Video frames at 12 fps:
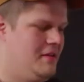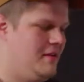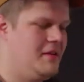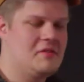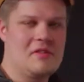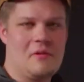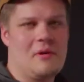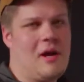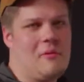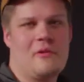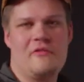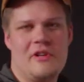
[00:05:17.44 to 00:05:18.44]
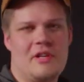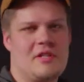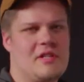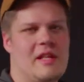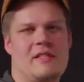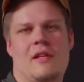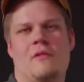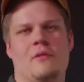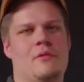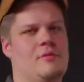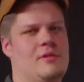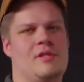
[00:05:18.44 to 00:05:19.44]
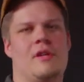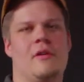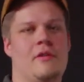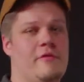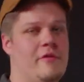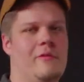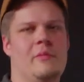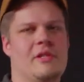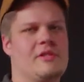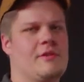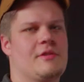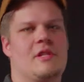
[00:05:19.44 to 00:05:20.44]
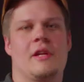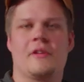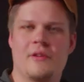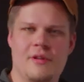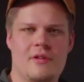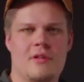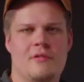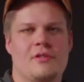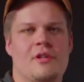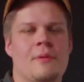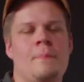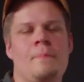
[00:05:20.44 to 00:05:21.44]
And so now we're finished. That's how you install your foam inserts on your enclosure.